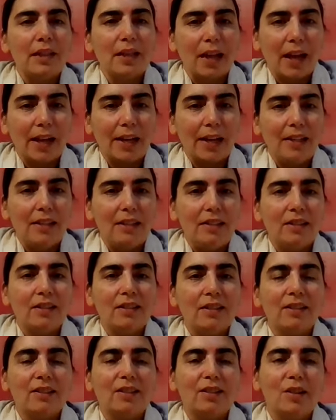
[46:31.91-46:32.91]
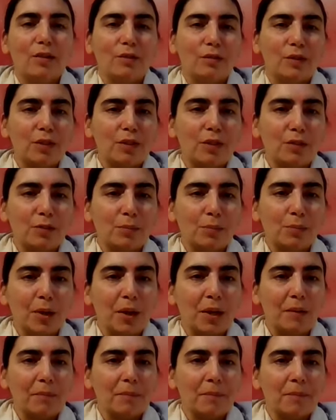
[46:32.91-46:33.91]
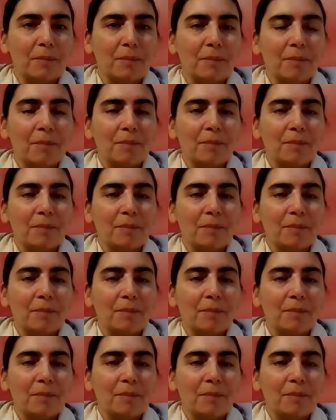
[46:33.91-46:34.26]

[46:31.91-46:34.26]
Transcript: light of the Supreme